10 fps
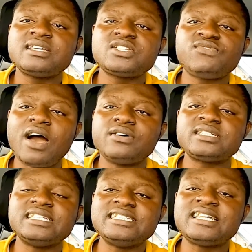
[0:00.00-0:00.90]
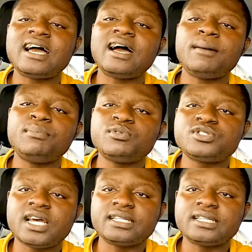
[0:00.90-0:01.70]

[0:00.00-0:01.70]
is found in Abuja,